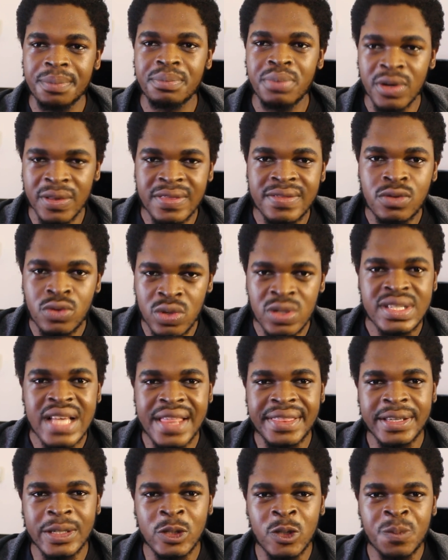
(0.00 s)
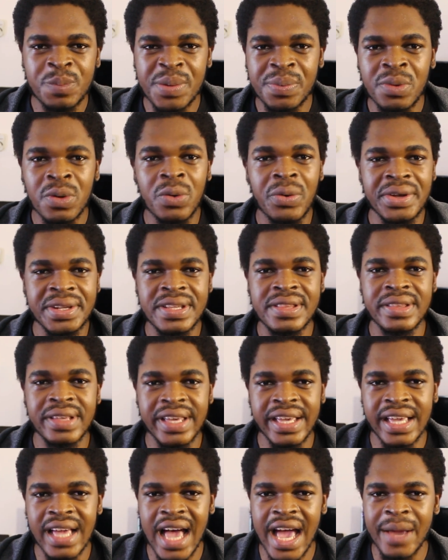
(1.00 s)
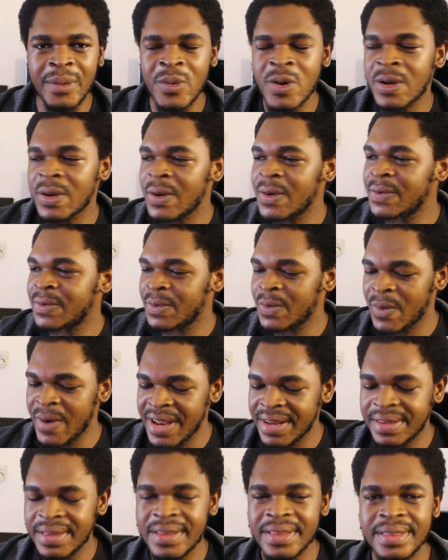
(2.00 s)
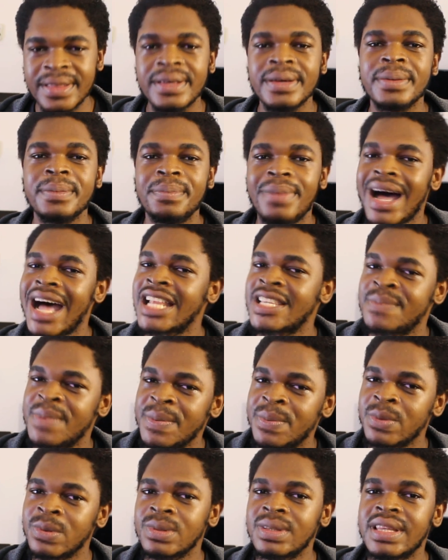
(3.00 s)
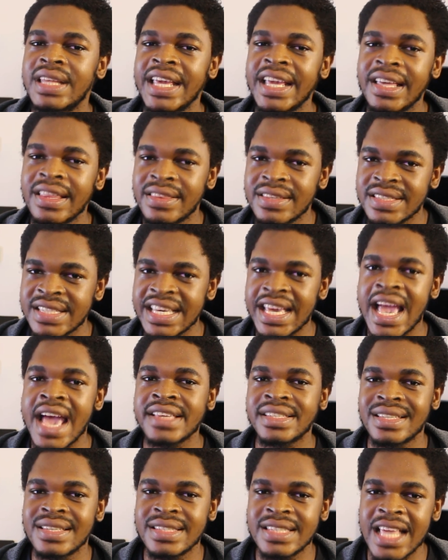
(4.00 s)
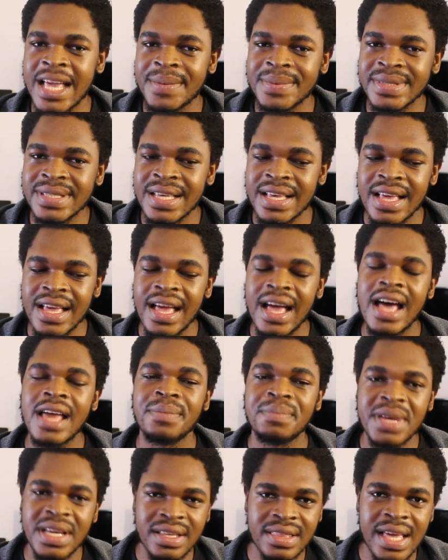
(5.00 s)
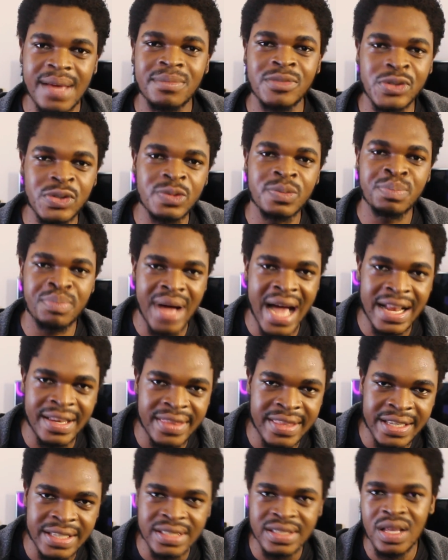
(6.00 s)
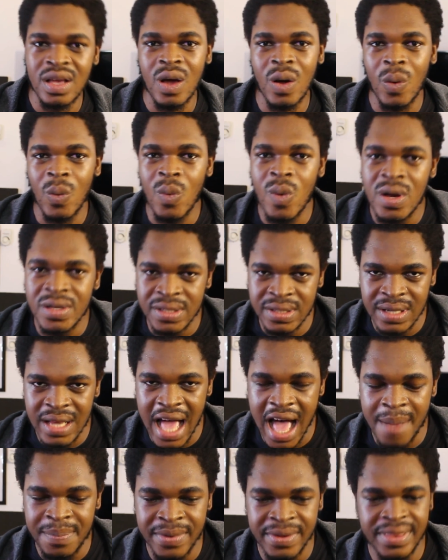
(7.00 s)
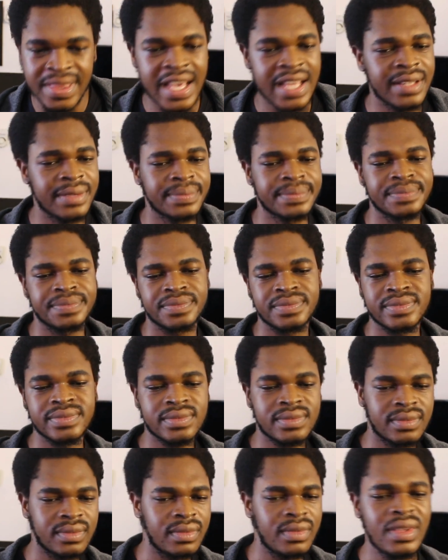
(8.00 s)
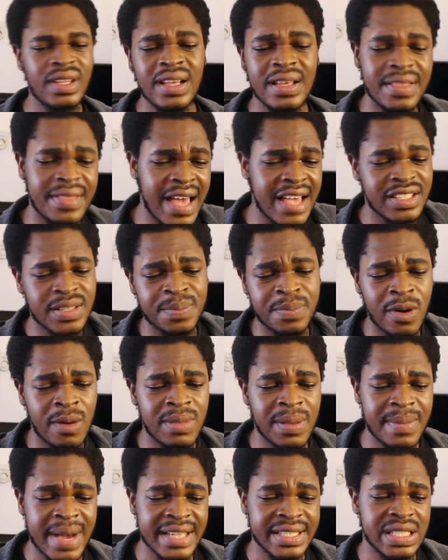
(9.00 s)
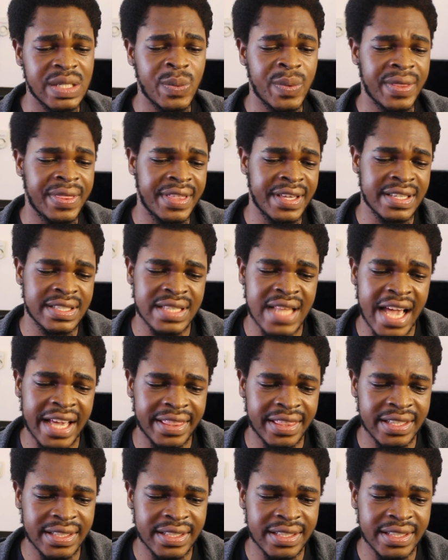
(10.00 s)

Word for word: But those are the good people creating the A I. What of when the bad people take these A I systems and make them do bad things? What's going to happen then? That's a problem I see with things like